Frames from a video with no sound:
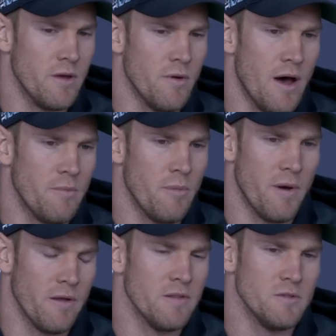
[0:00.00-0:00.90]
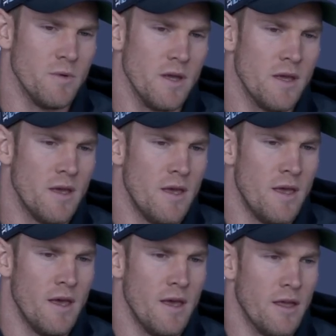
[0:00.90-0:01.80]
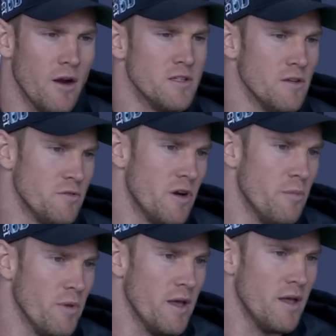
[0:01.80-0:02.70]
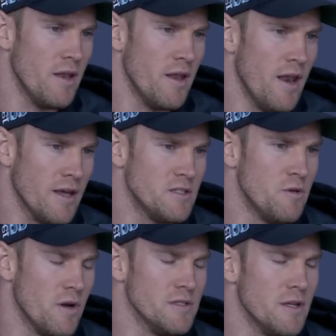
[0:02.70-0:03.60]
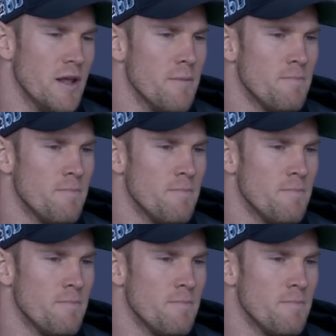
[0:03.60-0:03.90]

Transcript: out and prepare this week and get ourselves ready to play and, and execute on Sunday.